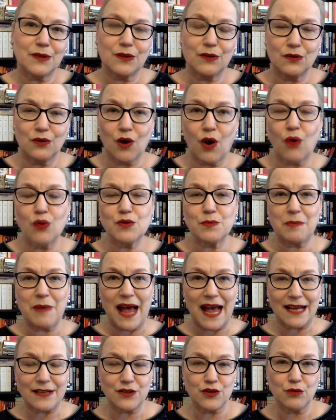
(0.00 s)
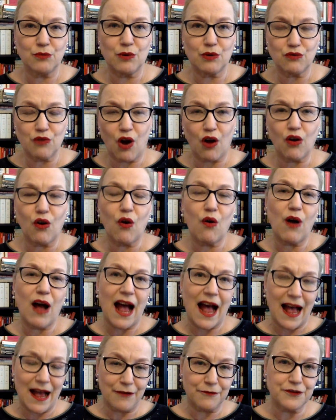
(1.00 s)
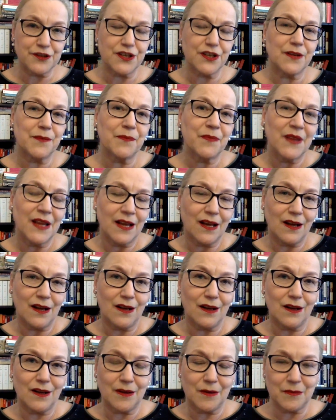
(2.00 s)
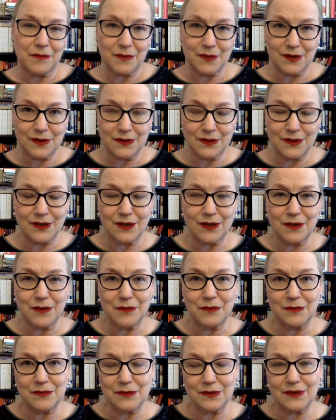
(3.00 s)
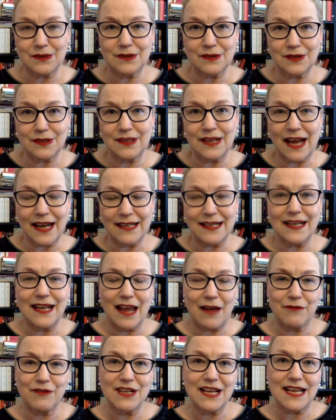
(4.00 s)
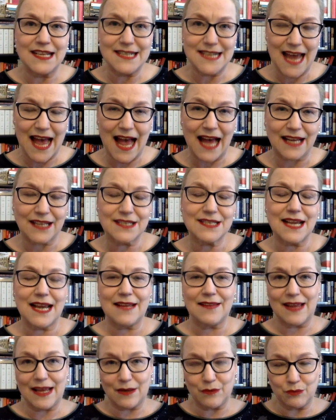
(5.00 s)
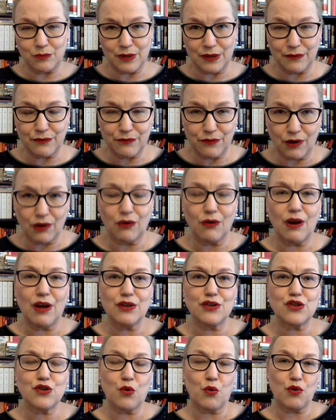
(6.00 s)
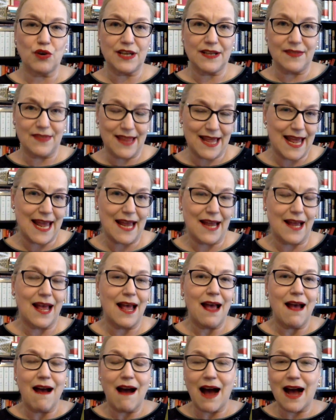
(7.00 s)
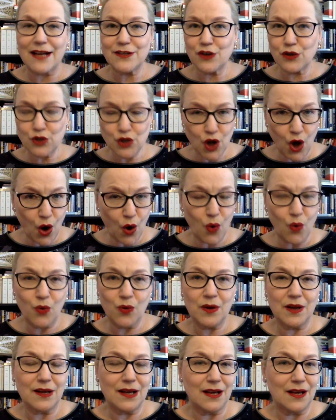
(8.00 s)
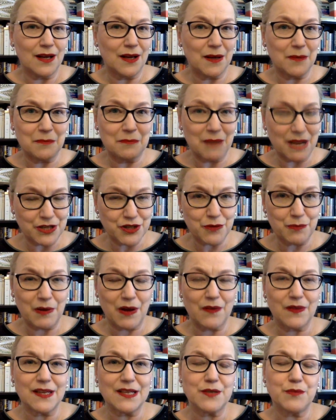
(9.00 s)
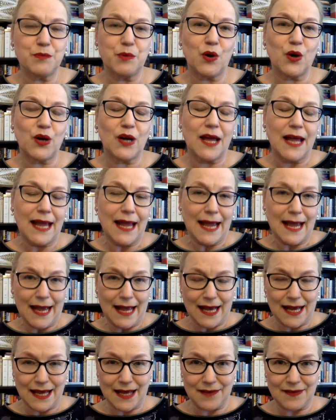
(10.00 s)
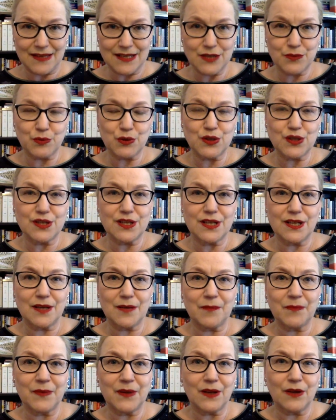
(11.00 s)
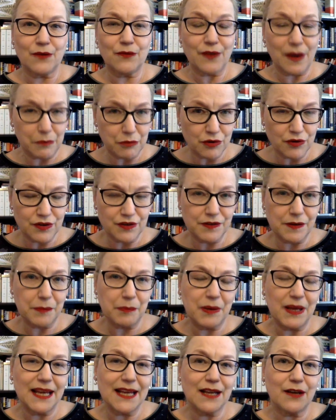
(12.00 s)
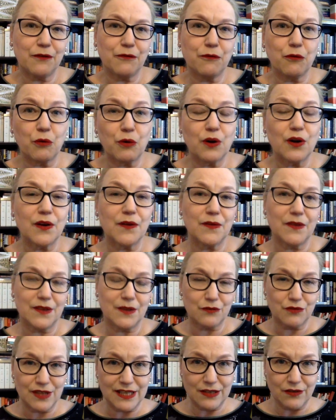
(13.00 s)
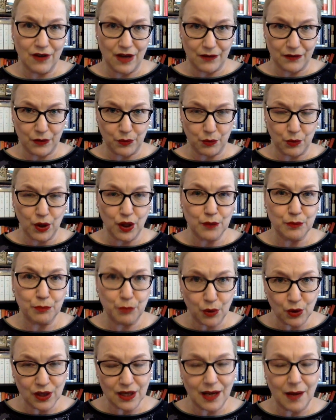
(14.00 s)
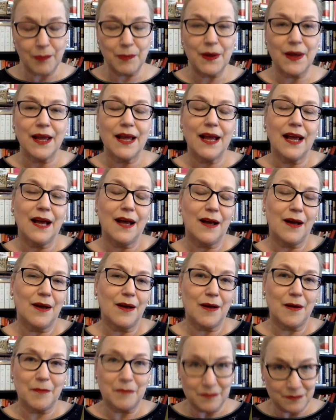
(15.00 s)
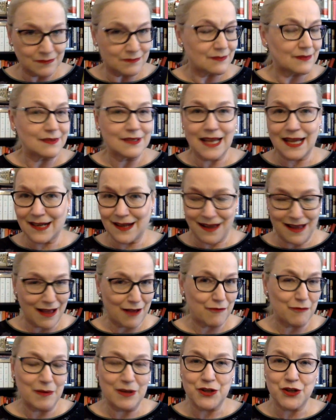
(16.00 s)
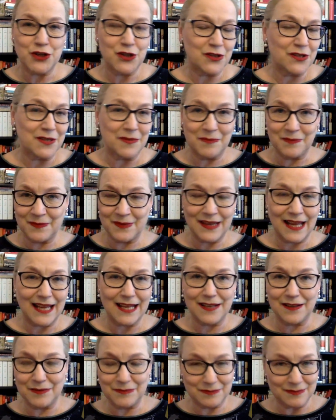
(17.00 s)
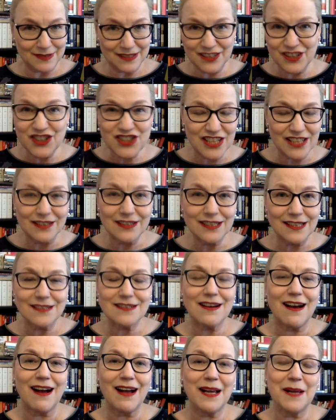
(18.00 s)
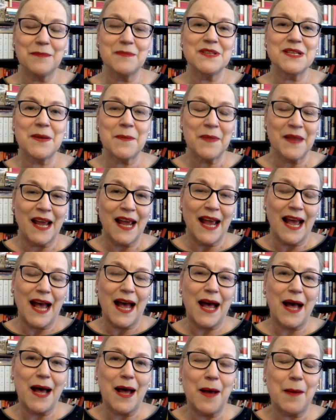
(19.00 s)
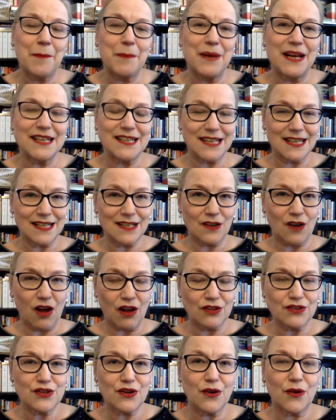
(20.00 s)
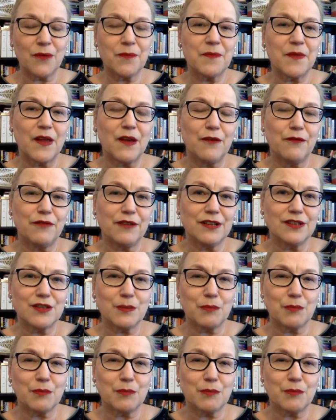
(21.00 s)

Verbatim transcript: goes back to Morocco after um, the the 9/11 attacks, and then we follow her story there. I don't know uh, much about this book. Uh, this was the February pick for the Read Around the World book club. Um, that I have mentioned like gazillion times, uh, but it also uh, fills a